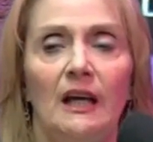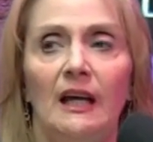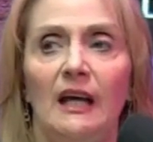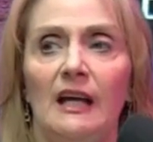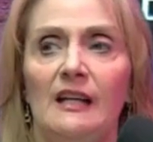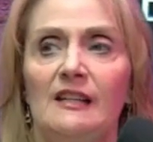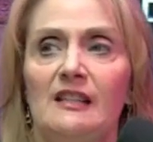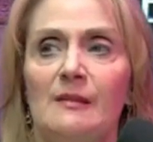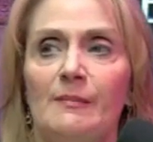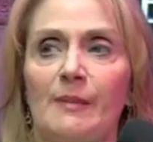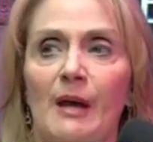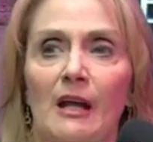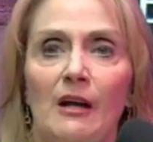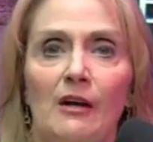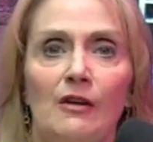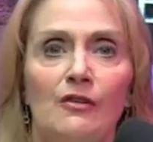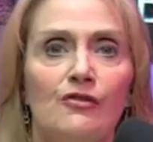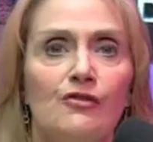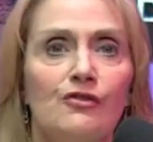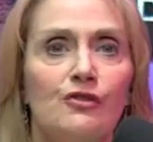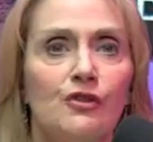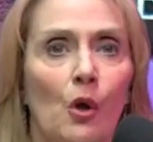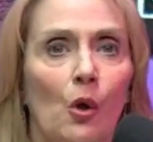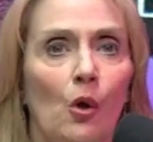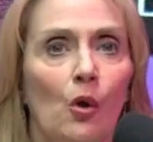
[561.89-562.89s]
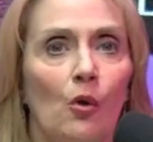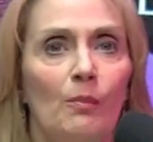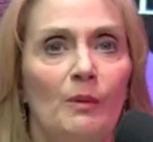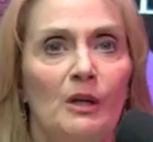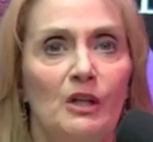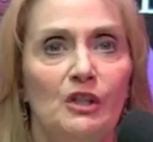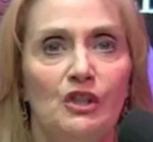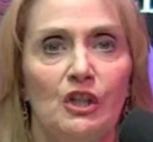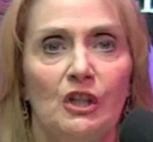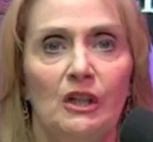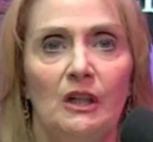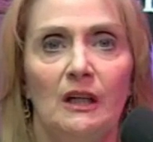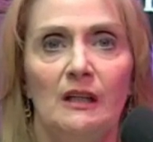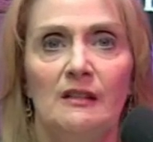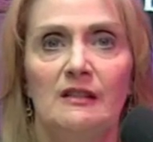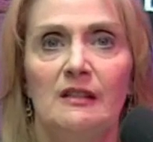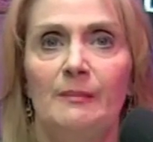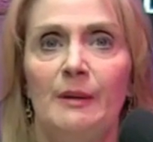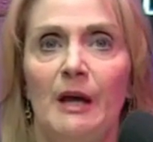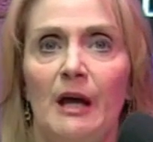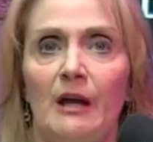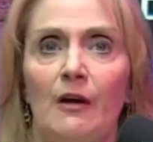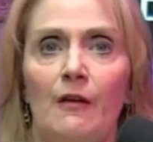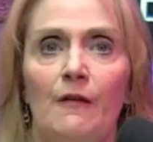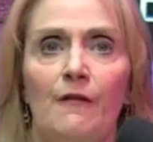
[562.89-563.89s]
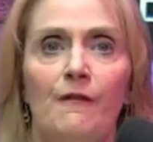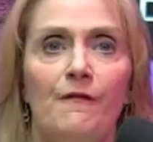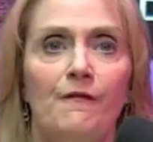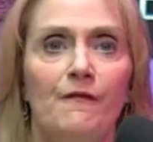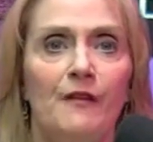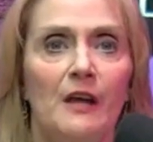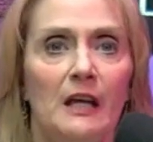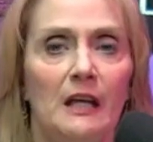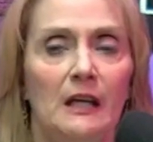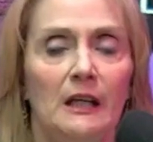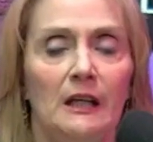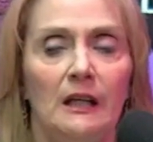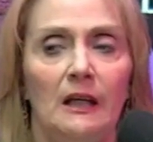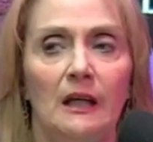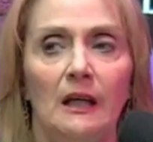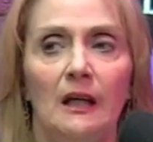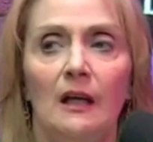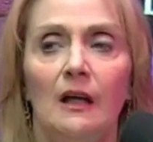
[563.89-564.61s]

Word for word: it's about our soul mission, it's about our fate.